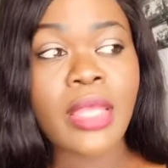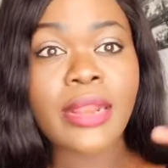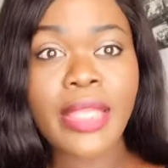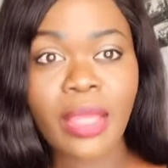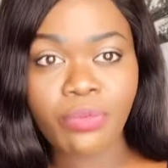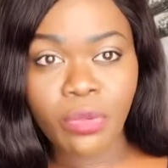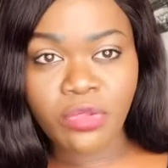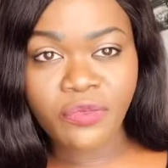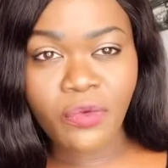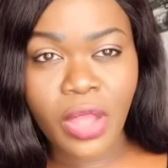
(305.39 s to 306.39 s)
They are
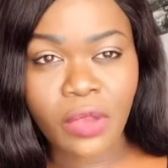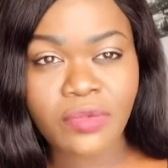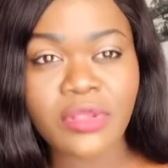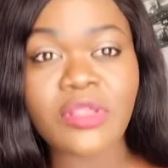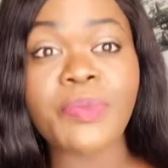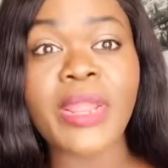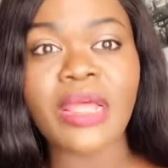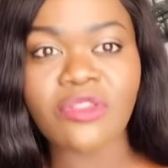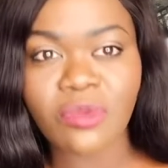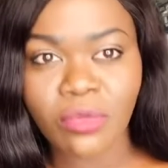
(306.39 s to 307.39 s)
beautiful houses, but
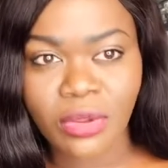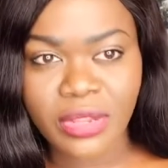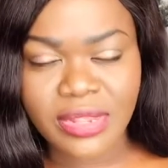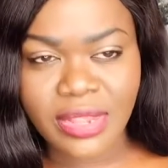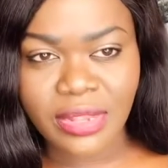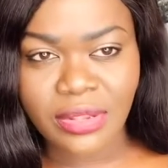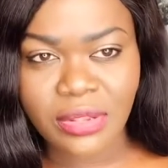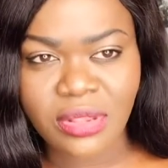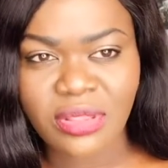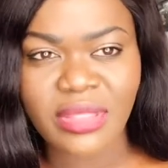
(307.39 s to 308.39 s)
are small in
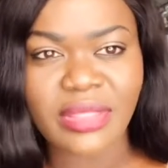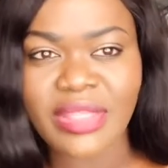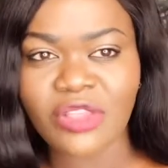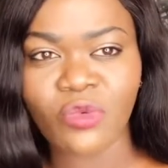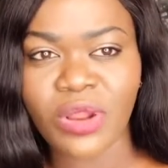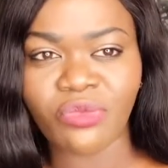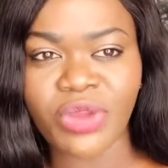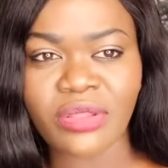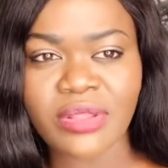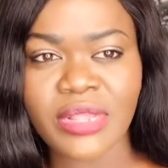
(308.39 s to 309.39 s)
sizes. That's what I'm
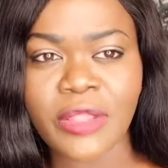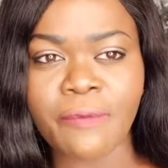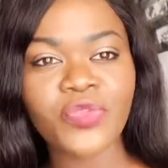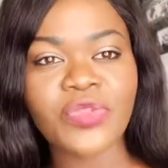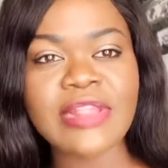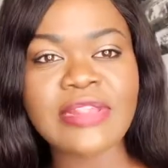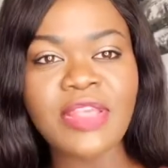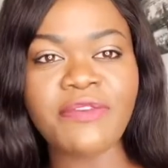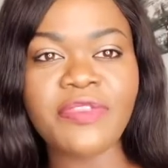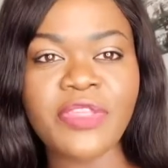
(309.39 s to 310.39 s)
trying to say. The
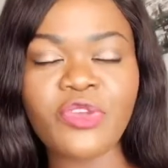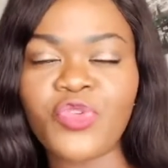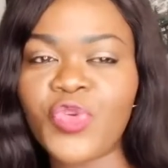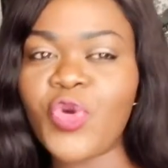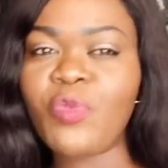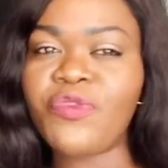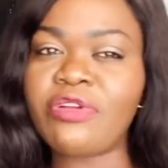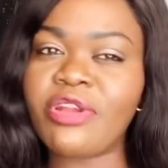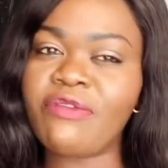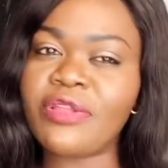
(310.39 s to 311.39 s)
seventh thing you should know before
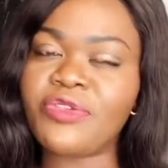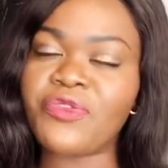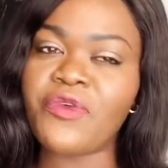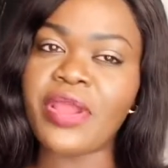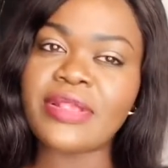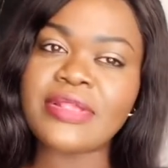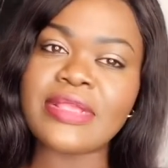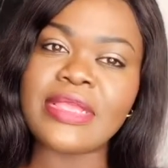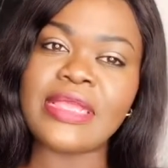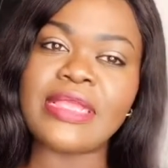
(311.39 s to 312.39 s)
traveling to France
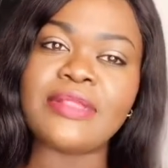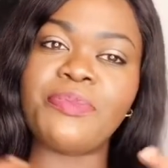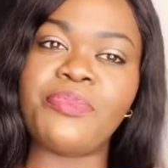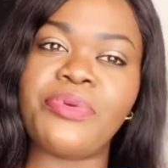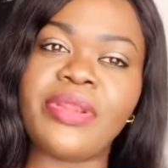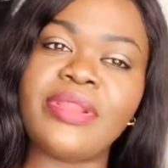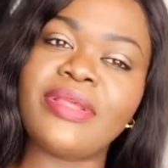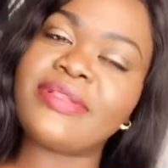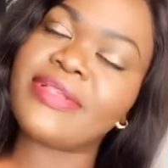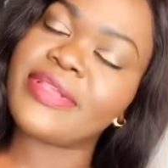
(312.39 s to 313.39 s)
is
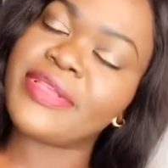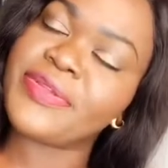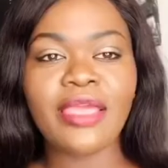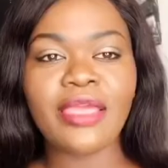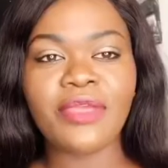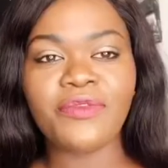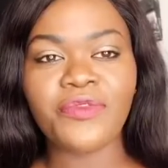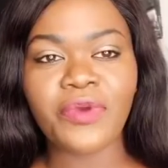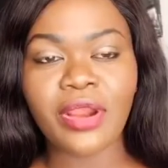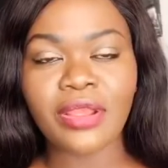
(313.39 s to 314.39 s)
pregnancy. In
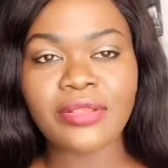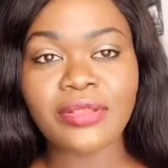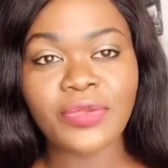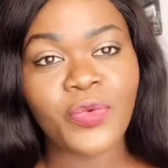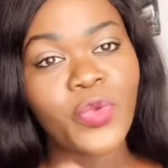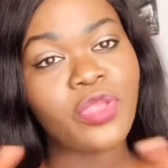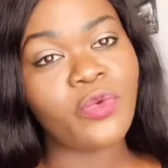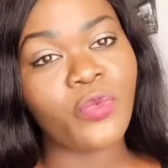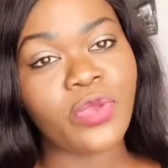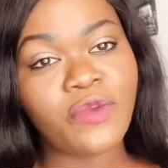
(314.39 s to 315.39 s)
France,
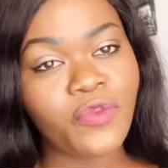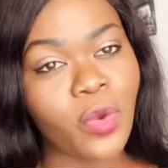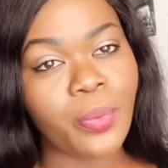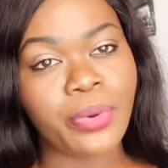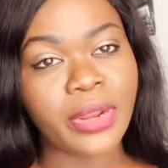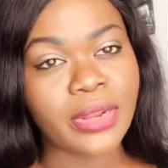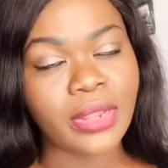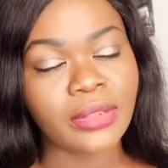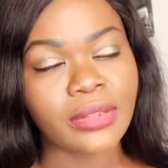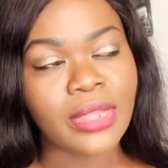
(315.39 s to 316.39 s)
if you're
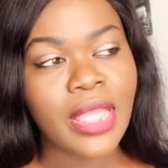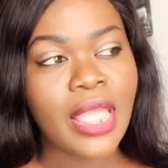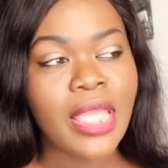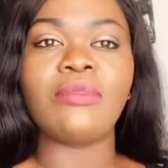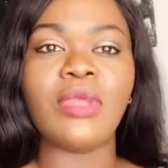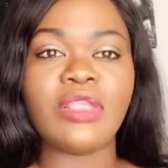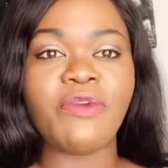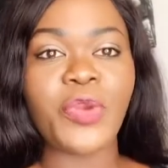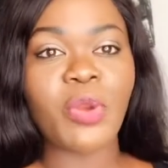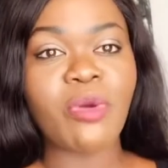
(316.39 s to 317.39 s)
pregnant, it's
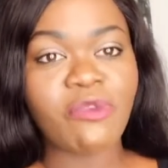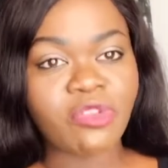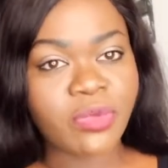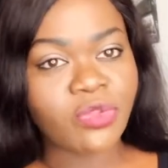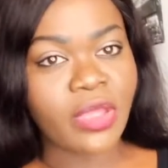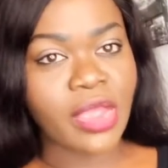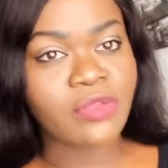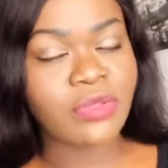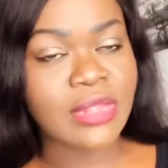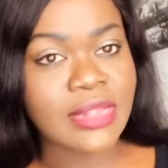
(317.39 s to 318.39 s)
very normal for somebody to
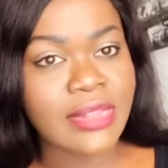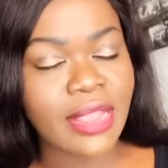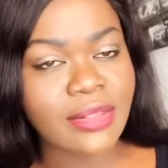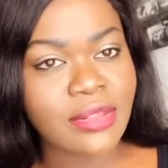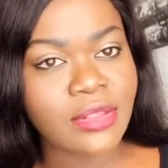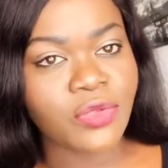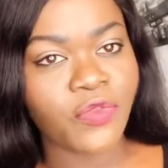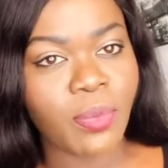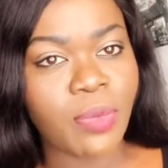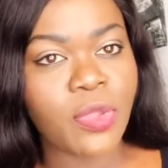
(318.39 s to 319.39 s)
ask you the sex of
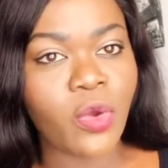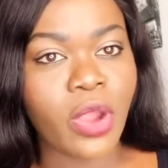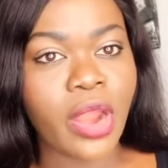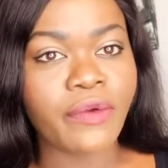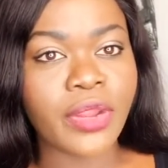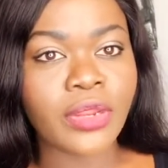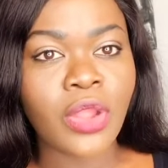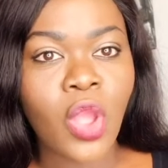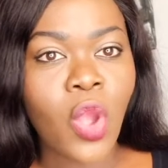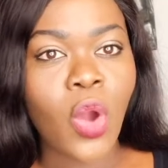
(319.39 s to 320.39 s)
the baby you're carrying
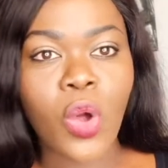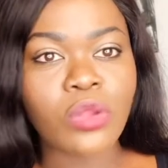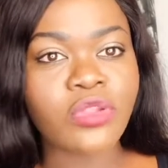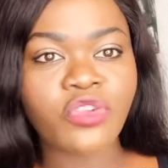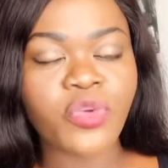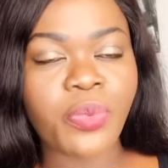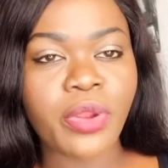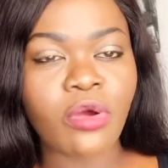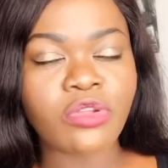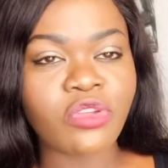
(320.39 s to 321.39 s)
or touch
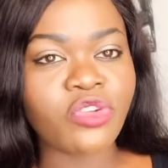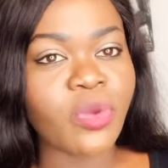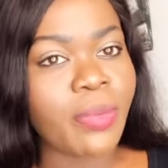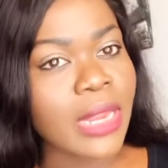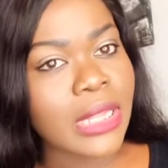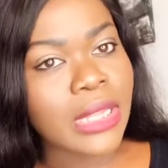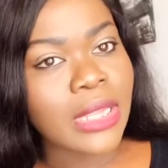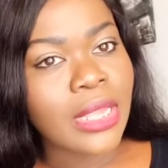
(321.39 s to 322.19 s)
your belly.